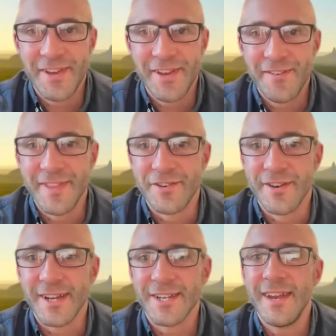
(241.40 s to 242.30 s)
for the
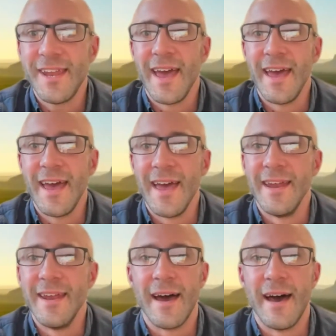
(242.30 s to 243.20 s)
introduction.
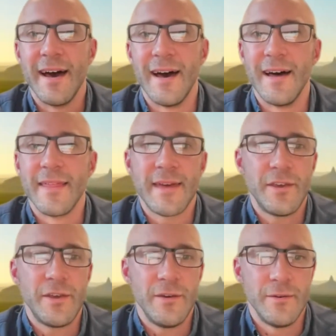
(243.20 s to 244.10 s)
And uh,
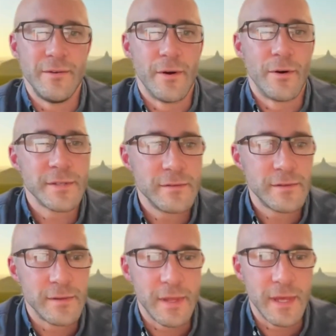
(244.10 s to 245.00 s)
thank you also
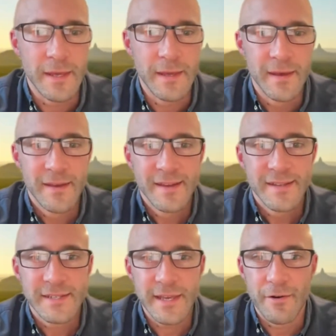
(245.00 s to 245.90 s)
to the
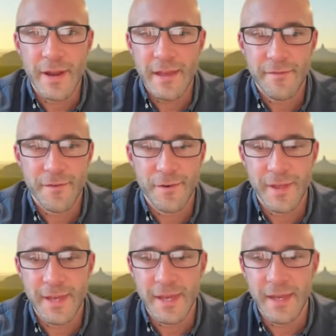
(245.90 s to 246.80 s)
CRE for
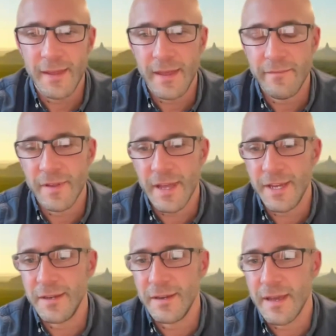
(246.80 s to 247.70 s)
the invitation to